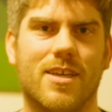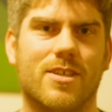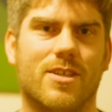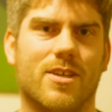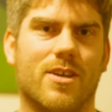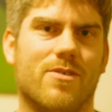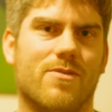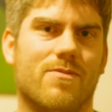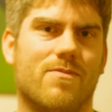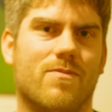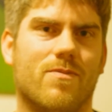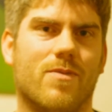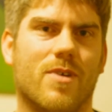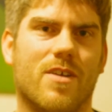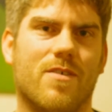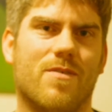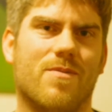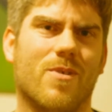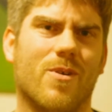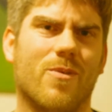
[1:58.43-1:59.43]
So
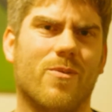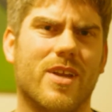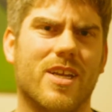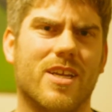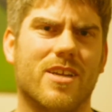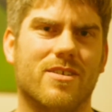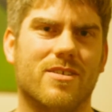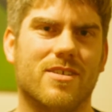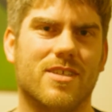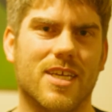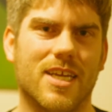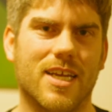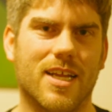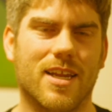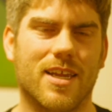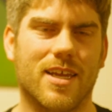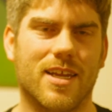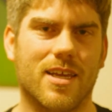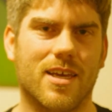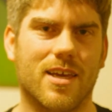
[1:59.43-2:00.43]
whenever my windows
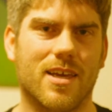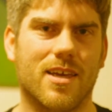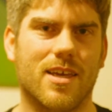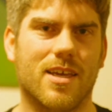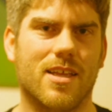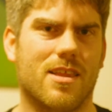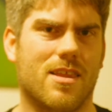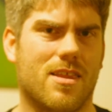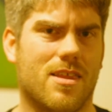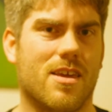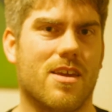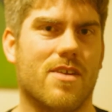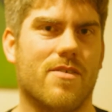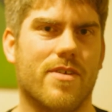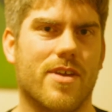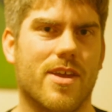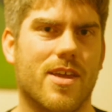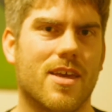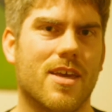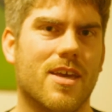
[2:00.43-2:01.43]
need cleaning, in
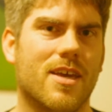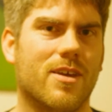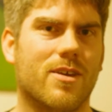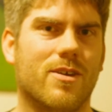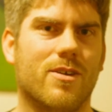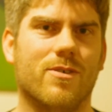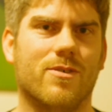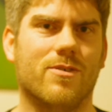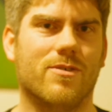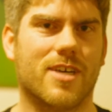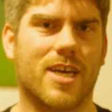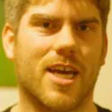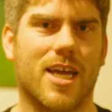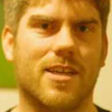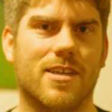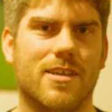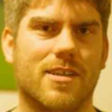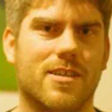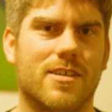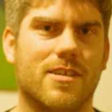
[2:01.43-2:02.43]
theory, Google
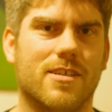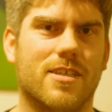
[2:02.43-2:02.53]
Calendar